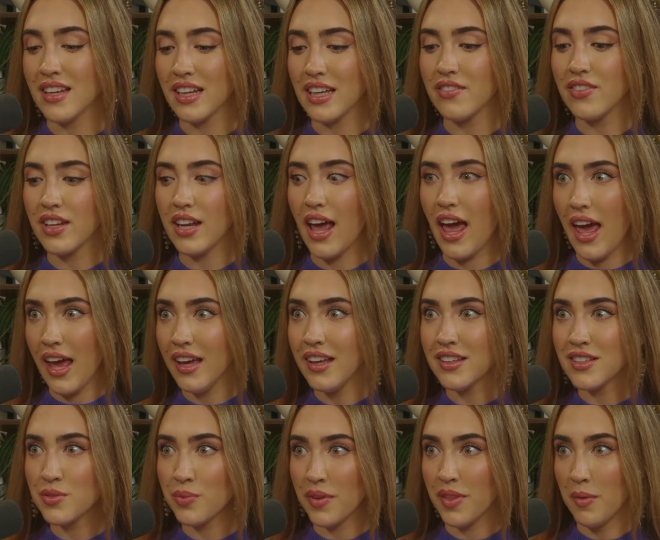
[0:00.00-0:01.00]
even
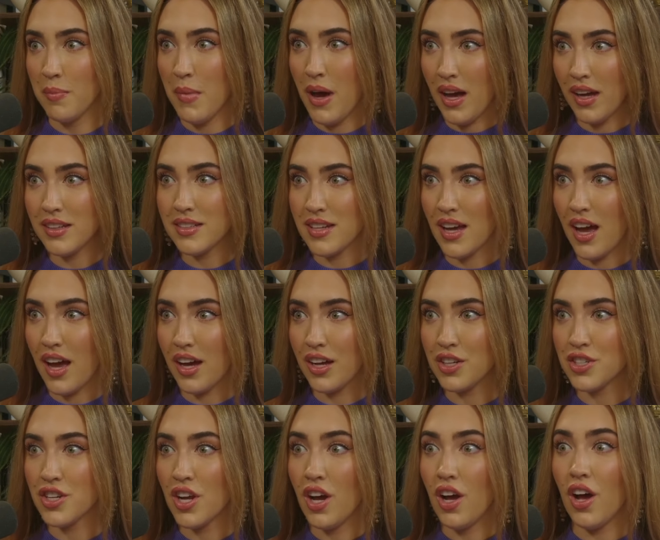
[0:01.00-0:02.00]
ends with a
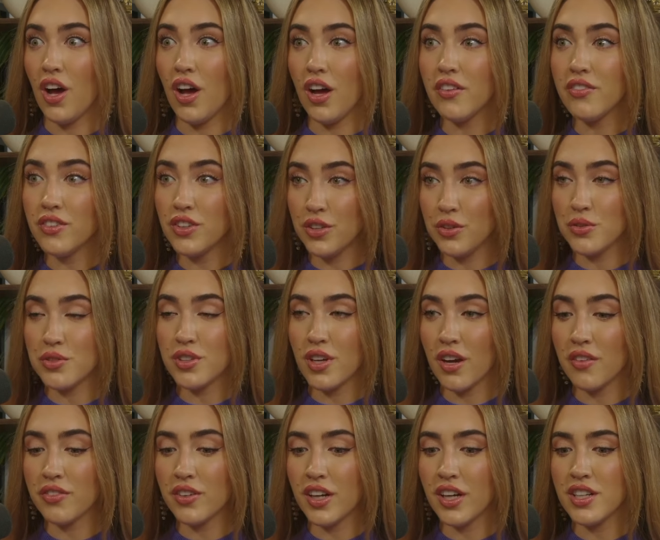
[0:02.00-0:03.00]
montage of news
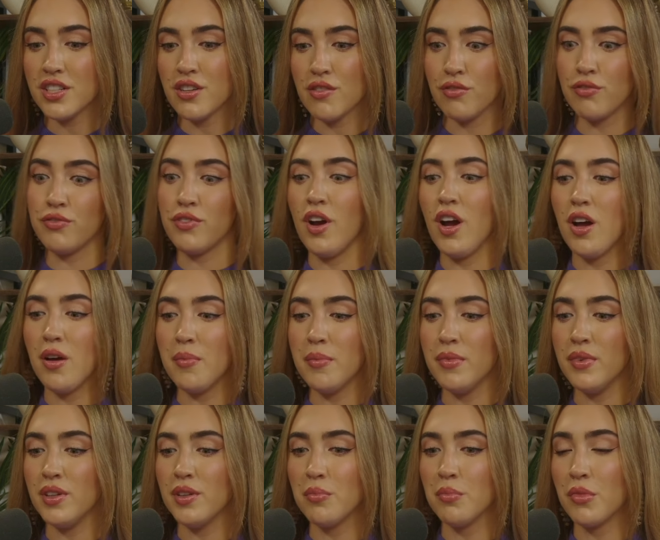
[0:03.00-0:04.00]
coverage
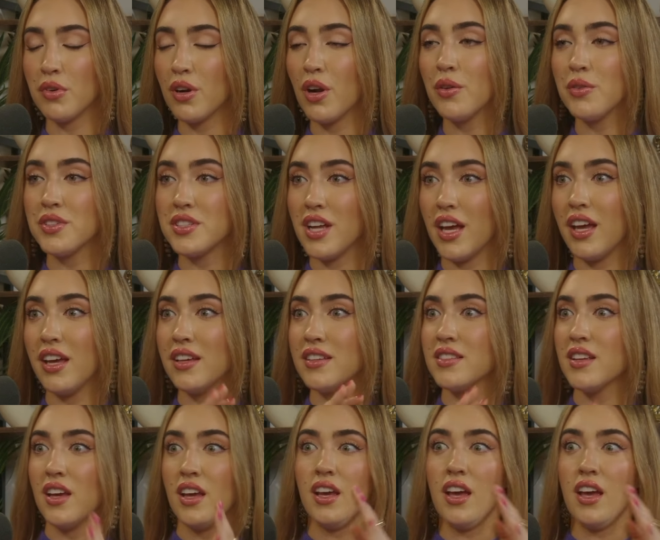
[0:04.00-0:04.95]
from Murrow's days,